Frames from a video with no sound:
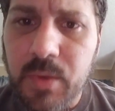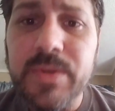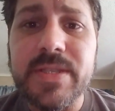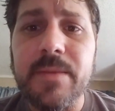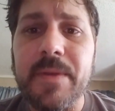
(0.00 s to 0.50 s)

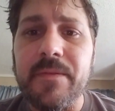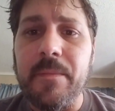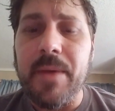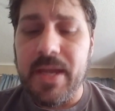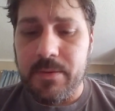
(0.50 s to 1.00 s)
what's up,
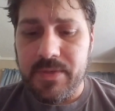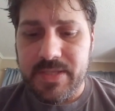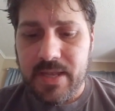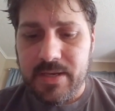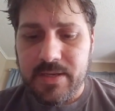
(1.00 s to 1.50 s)
everybody? What's
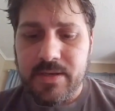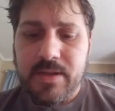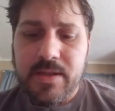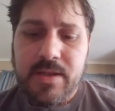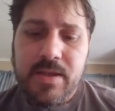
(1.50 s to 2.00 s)
happening?
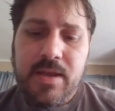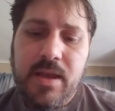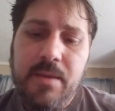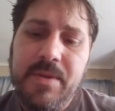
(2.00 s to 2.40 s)
I've